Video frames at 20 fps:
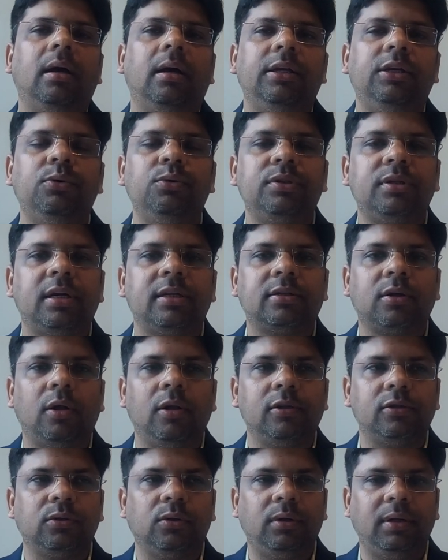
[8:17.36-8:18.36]
users
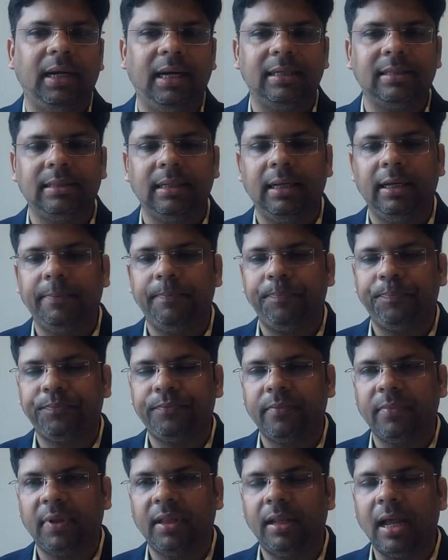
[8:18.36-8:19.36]
also. Let's say
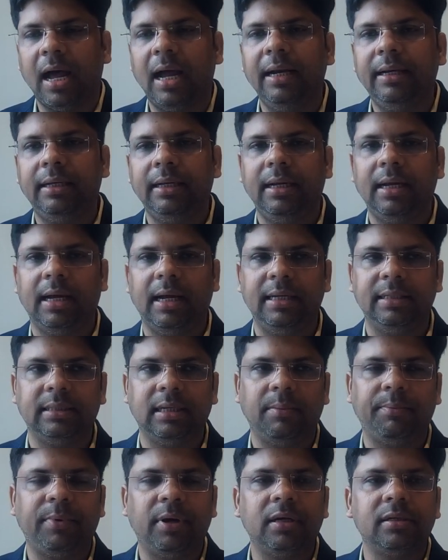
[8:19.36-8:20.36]
the IT guys,
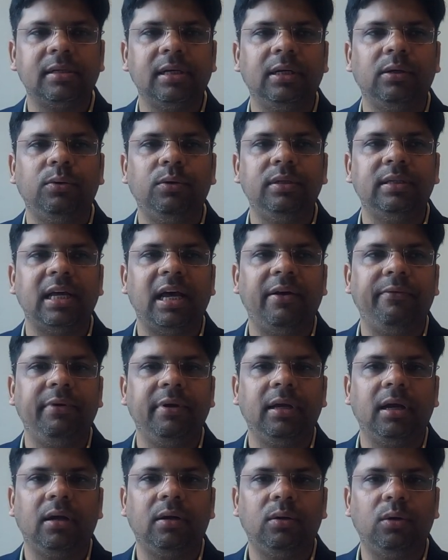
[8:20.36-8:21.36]
a person who is
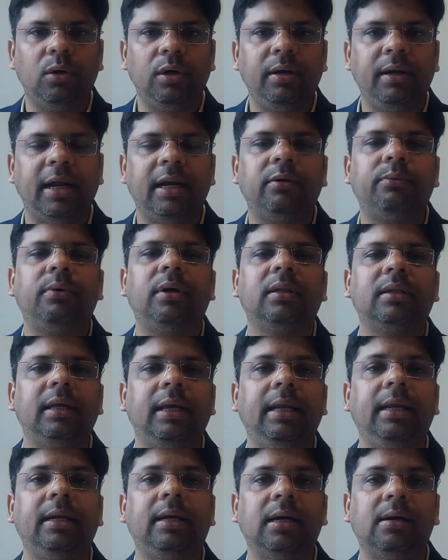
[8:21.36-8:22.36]
having a good net worth
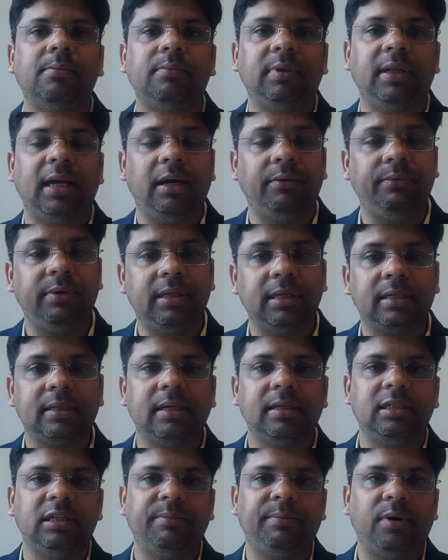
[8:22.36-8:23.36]
income that we
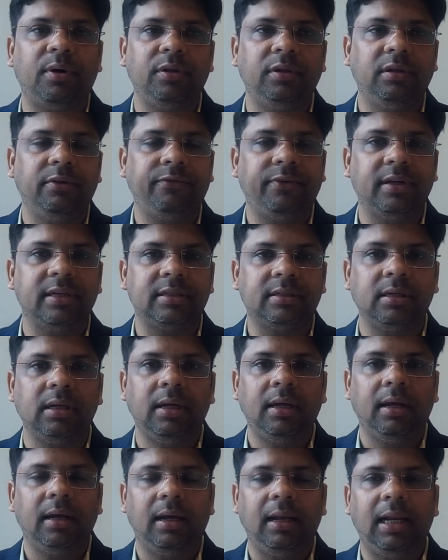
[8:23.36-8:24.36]
discussed about in the first
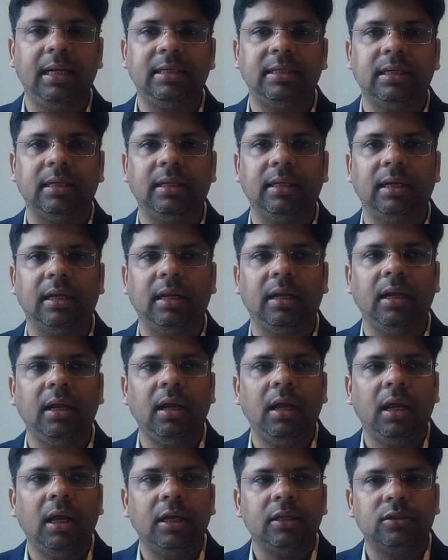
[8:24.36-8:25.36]
lecture there.
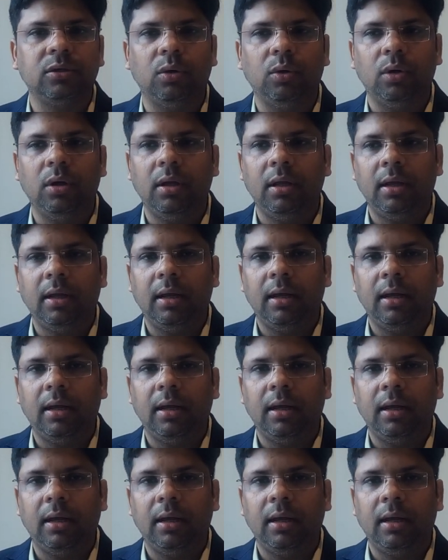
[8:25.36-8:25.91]
So